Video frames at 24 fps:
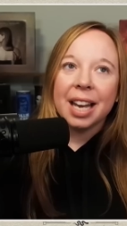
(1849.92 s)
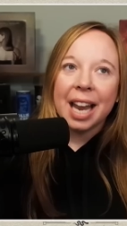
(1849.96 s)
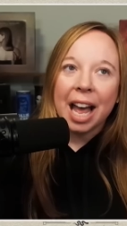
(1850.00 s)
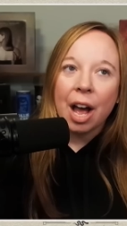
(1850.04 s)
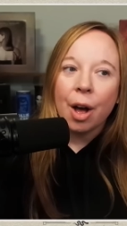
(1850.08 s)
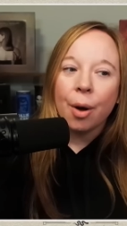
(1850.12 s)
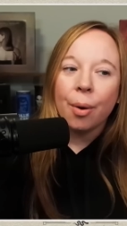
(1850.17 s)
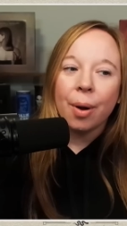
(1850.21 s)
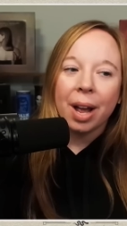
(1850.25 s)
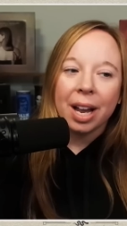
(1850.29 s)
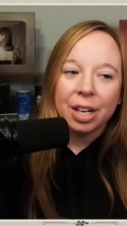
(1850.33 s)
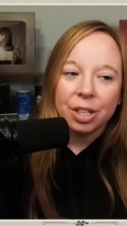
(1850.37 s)

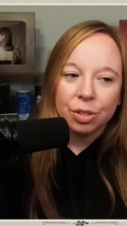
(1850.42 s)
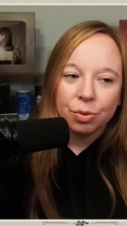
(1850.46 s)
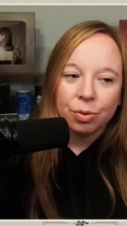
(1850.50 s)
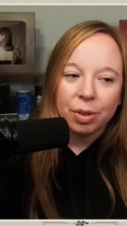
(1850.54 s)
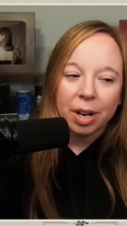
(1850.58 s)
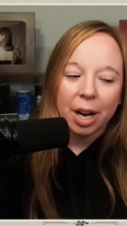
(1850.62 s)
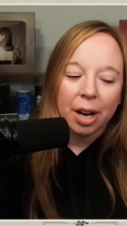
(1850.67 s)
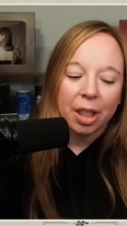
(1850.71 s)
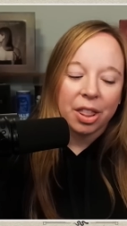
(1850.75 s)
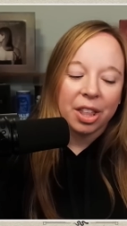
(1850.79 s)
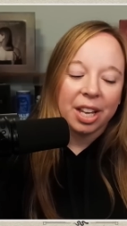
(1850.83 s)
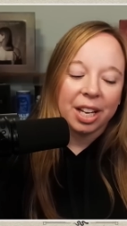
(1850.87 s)
Now, I do
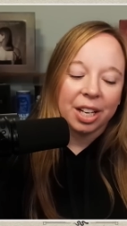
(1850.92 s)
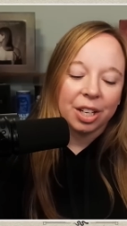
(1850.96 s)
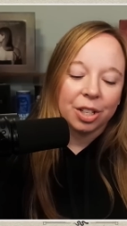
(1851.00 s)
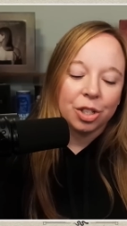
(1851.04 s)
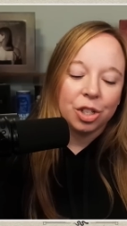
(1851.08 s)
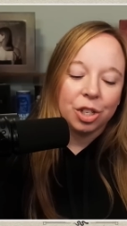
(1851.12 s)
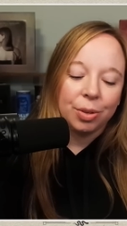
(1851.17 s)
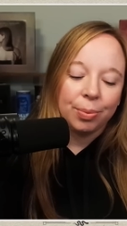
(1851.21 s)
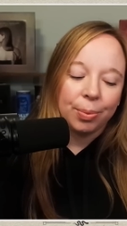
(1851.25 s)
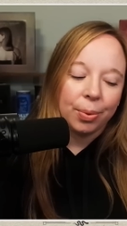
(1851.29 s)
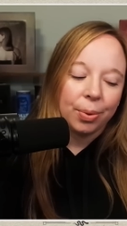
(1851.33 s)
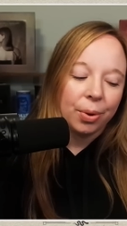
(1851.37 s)
not think
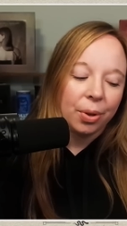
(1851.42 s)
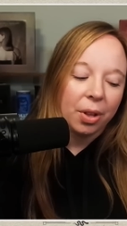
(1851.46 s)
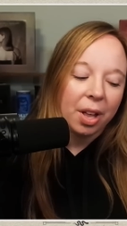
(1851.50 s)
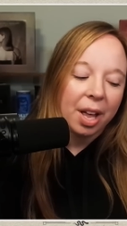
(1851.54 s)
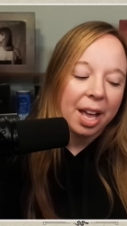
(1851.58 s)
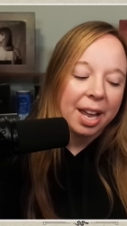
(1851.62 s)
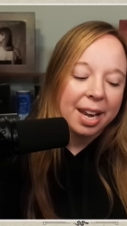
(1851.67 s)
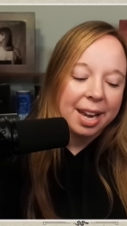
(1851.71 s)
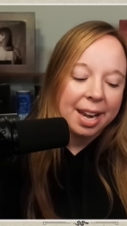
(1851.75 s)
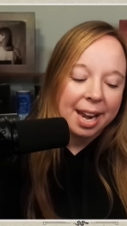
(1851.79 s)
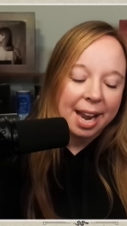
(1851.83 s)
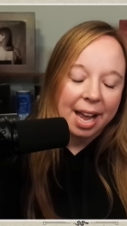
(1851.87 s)
she will
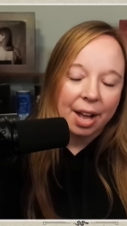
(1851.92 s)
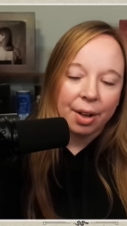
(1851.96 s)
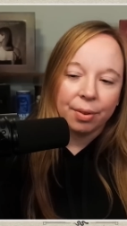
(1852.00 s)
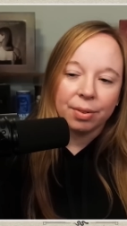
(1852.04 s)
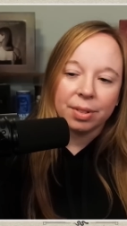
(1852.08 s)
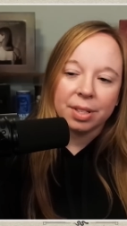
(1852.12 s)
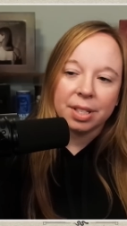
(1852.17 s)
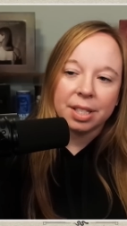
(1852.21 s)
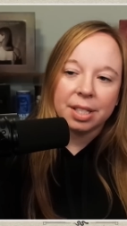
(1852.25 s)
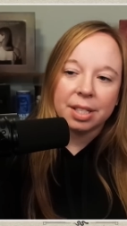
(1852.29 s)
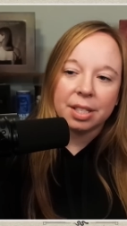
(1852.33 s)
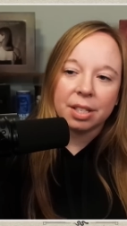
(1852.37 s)

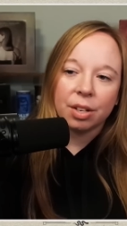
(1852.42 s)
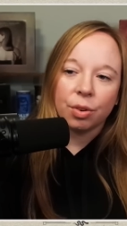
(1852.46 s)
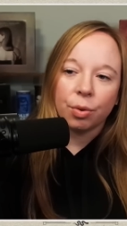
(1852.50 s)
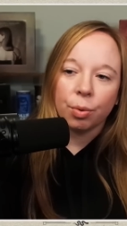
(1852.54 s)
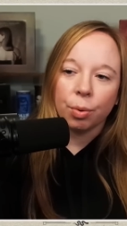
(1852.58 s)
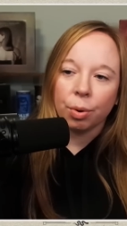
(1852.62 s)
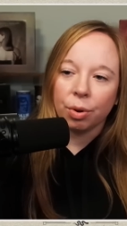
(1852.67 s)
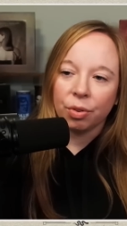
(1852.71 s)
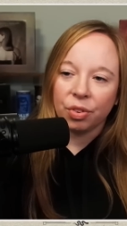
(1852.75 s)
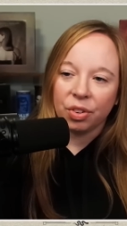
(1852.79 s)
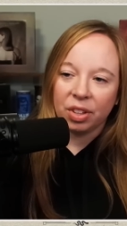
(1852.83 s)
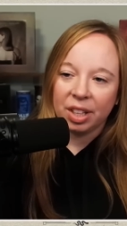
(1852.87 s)
announce
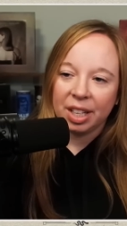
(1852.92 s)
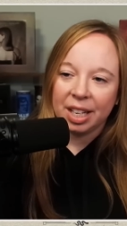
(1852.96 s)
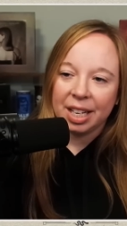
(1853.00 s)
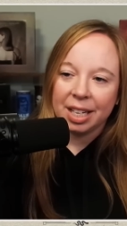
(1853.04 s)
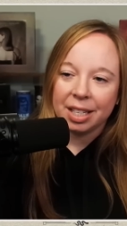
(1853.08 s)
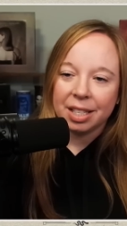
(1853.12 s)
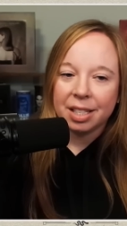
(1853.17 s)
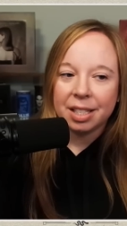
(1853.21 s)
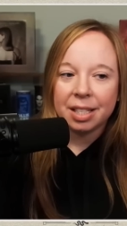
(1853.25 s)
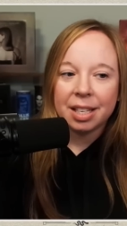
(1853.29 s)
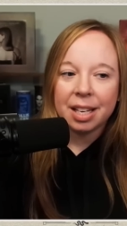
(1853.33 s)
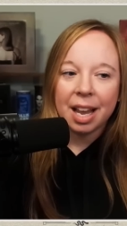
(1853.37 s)
or
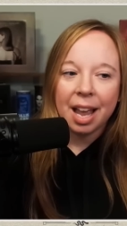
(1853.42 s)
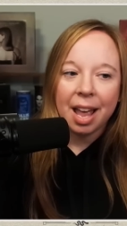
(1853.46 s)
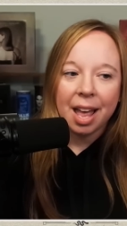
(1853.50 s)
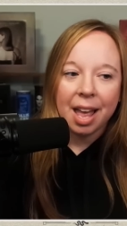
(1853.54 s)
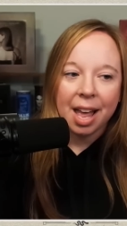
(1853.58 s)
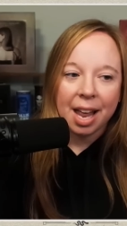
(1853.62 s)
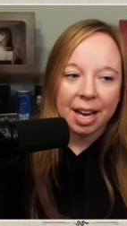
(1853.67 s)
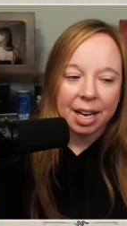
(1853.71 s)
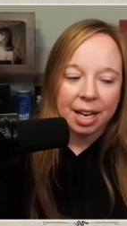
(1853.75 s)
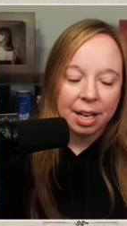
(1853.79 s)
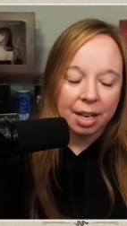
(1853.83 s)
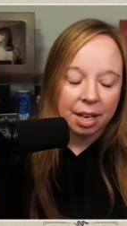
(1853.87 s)
release
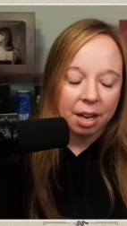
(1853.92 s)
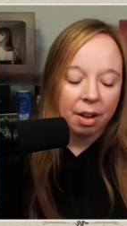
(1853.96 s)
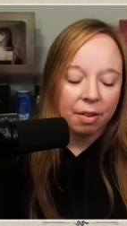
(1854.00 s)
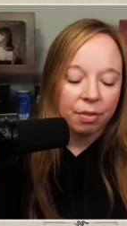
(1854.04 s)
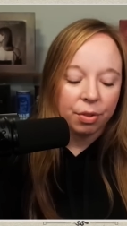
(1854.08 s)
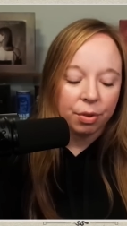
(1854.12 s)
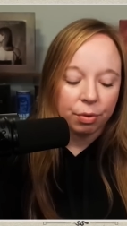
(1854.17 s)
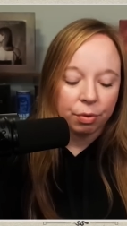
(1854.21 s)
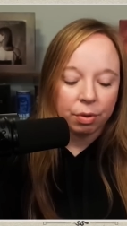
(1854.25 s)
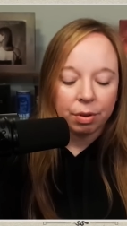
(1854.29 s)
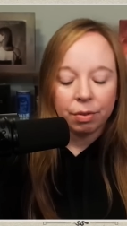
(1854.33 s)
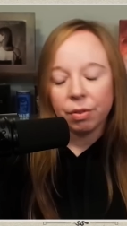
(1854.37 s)
any of
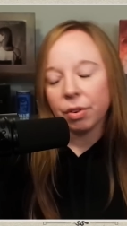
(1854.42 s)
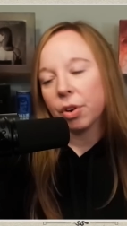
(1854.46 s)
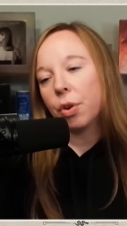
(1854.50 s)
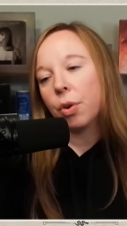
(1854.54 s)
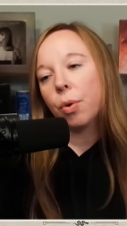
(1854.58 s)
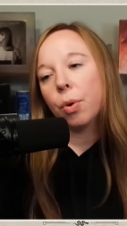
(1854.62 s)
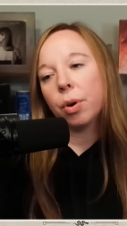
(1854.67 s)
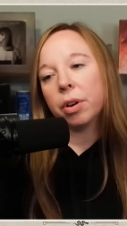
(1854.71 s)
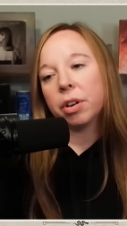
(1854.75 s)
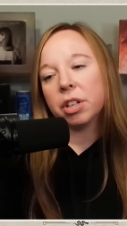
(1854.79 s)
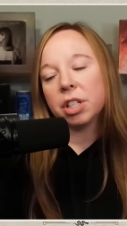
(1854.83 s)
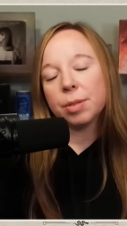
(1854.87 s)
the
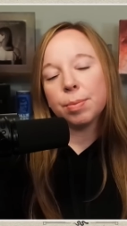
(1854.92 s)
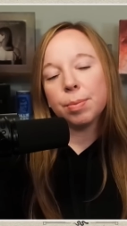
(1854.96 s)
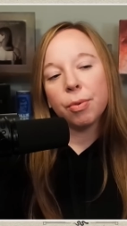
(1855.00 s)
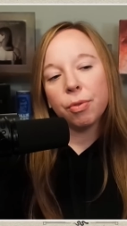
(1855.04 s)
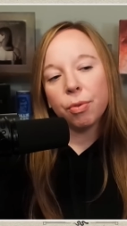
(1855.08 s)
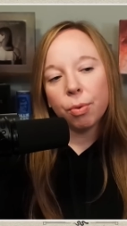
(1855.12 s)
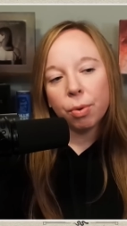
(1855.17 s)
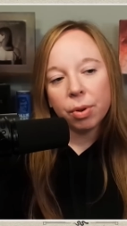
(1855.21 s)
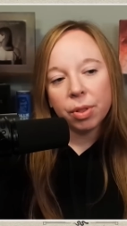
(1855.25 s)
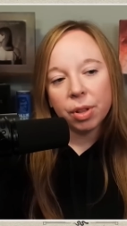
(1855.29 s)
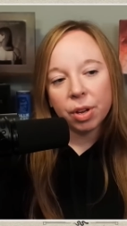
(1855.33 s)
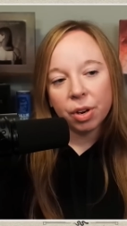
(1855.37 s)
re-records
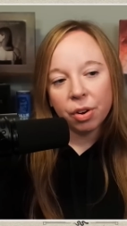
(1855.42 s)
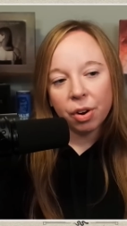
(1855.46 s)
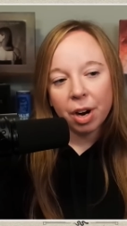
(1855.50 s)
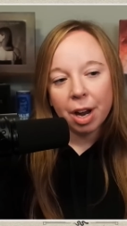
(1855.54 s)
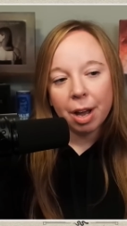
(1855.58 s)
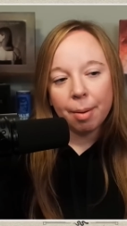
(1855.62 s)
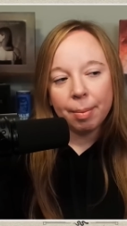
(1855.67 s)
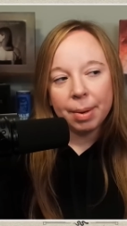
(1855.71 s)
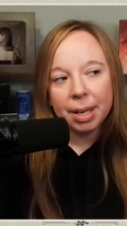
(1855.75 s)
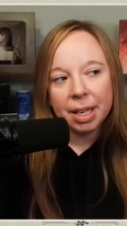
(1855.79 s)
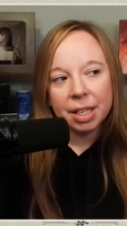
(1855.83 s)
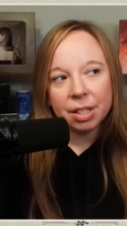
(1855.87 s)
before the
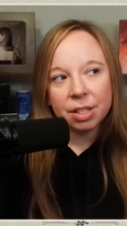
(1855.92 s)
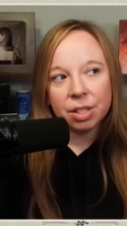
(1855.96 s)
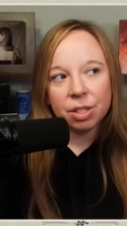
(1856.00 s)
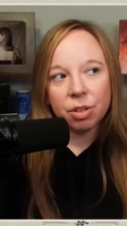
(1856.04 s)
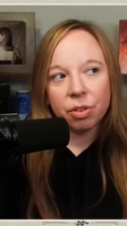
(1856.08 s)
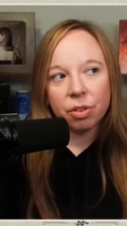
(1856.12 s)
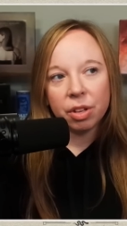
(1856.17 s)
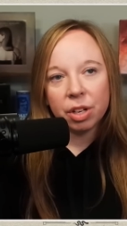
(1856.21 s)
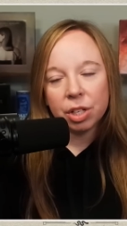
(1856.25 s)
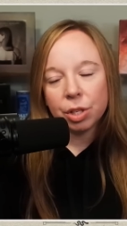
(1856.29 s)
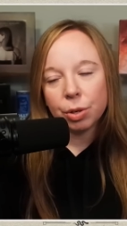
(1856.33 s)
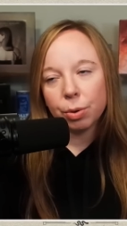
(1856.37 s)
Grammys so
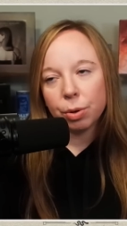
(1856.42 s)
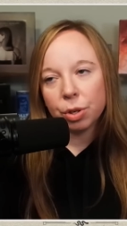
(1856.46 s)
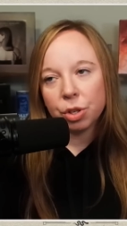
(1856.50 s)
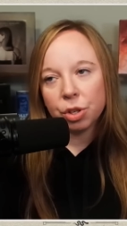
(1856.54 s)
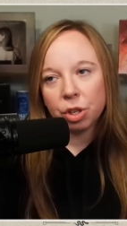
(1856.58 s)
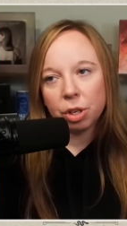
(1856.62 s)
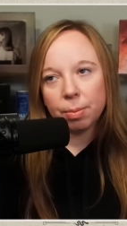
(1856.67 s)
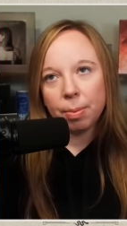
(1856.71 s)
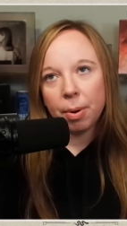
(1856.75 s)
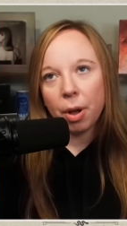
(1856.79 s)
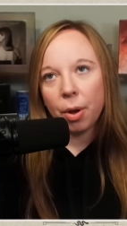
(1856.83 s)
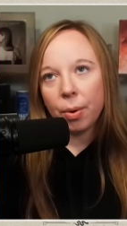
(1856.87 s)
that
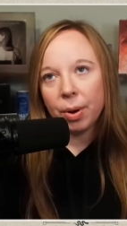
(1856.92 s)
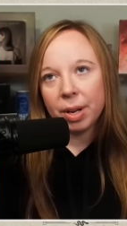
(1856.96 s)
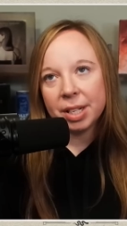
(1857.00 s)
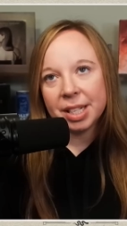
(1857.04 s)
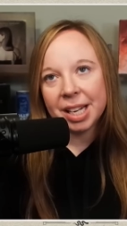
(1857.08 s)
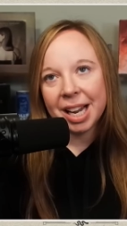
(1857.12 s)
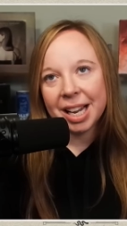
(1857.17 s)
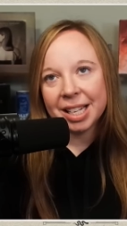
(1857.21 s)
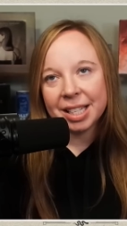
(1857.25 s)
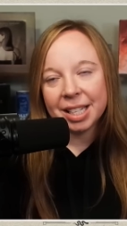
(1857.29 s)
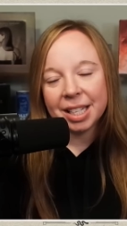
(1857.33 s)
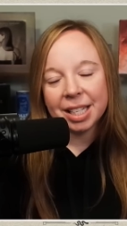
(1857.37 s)
Tortured Poets
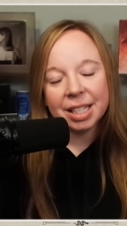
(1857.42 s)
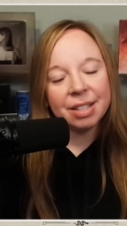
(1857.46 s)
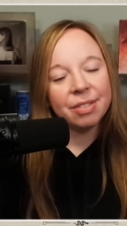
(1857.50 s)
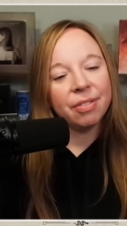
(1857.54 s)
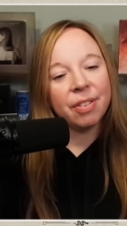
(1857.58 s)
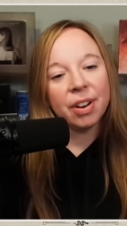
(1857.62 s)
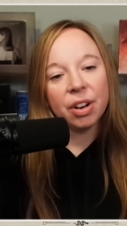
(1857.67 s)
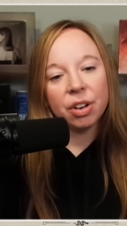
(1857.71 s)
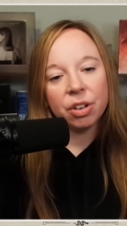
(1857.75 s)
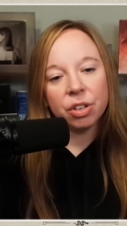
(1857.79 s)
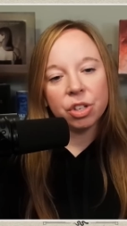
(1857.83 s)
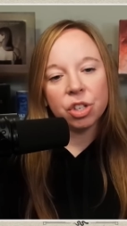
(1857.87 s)
has its
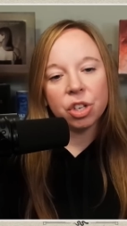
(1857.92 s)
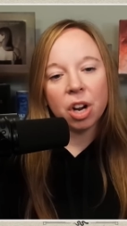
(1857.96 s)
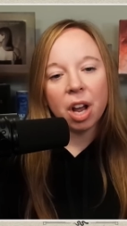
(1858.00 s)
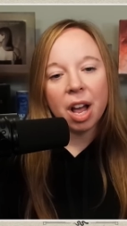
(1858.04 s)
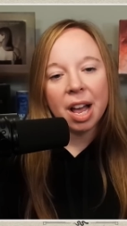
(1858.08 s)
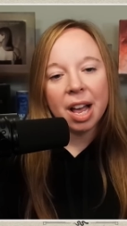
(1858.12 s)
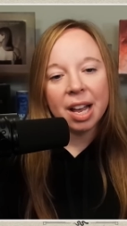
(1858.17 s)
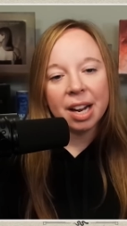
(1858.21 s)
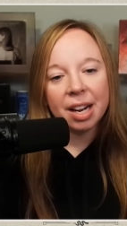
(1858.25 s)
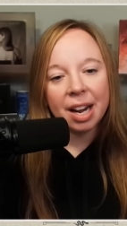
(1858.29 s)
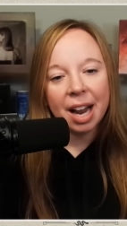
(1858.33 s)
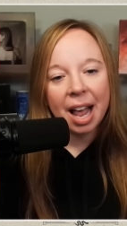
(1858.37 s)
fair
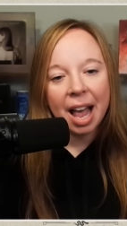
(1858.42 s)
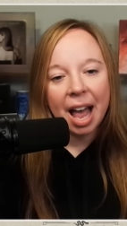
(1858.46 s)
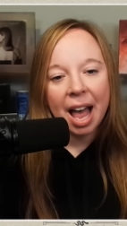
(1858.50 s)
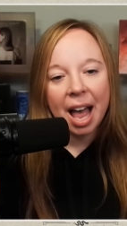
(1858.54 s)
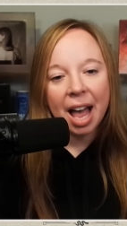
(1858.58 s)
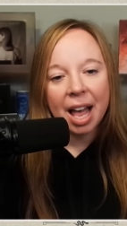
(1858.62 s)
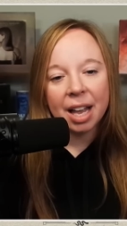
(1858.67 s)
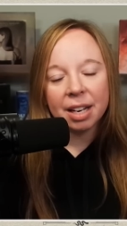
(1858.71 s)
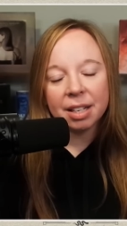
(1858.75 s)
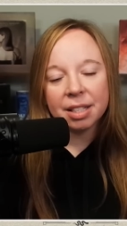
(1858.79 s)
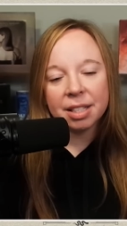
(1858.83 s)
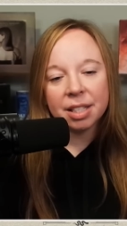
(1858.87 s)
shot
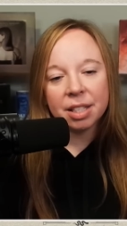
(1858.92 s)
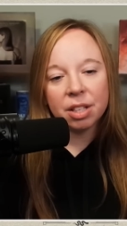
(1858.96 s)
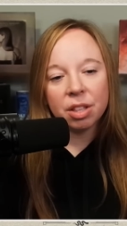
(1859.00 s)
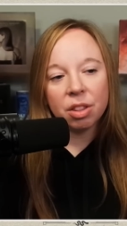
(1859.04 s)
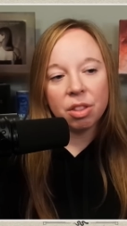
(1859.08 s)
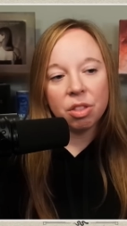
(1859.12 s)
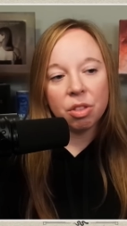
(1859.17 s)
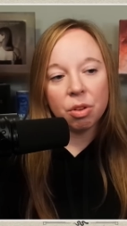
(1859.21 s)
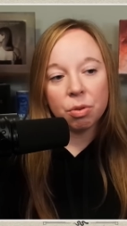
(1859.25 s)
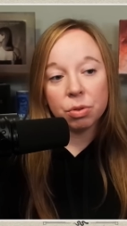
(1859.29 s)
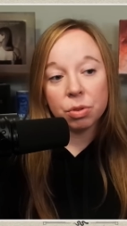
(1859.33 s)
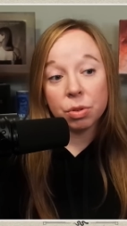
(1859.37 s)
at
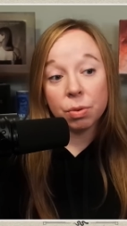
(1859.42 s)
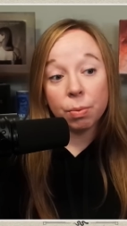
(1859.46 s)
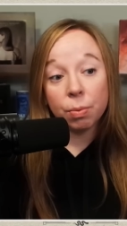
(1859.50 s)
those